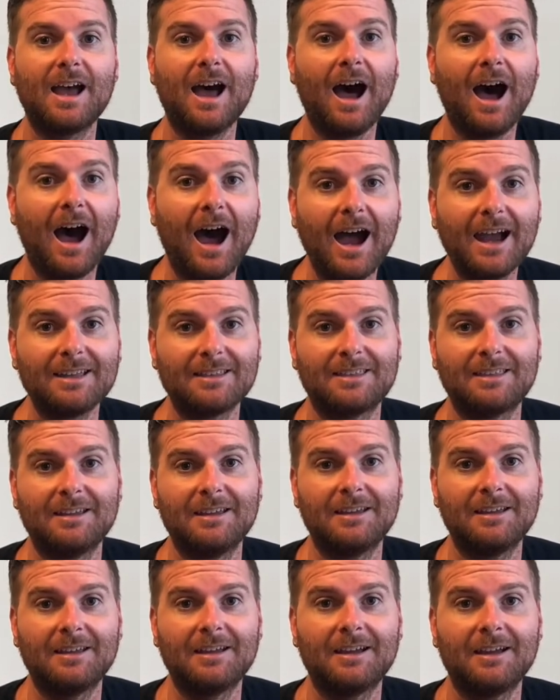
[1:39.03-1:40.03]
I
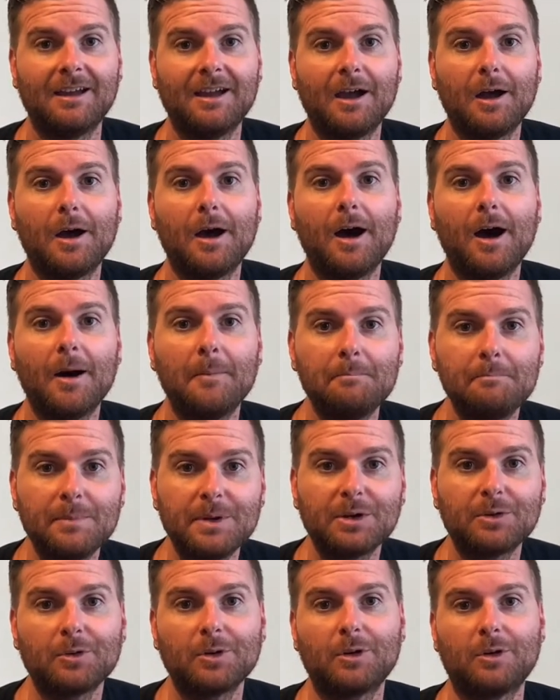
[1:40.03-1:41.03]
think, a
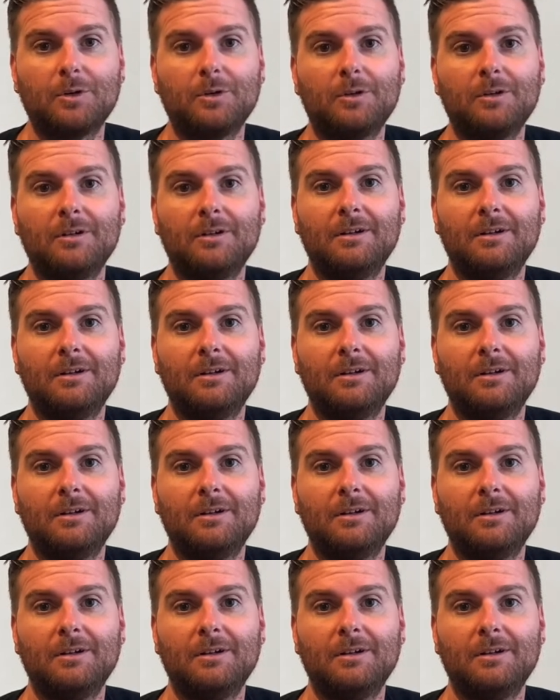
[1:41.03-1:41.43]
miracle.